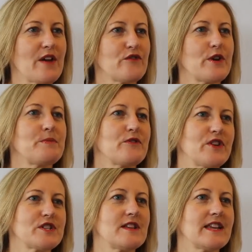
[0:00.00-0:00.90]
every
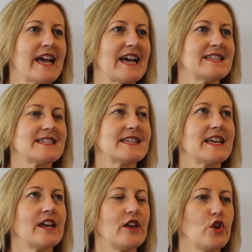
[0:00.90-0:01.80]
professional accountant
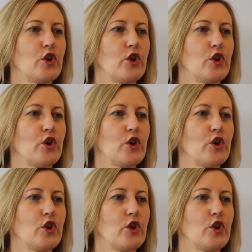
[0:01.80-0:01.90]
seeking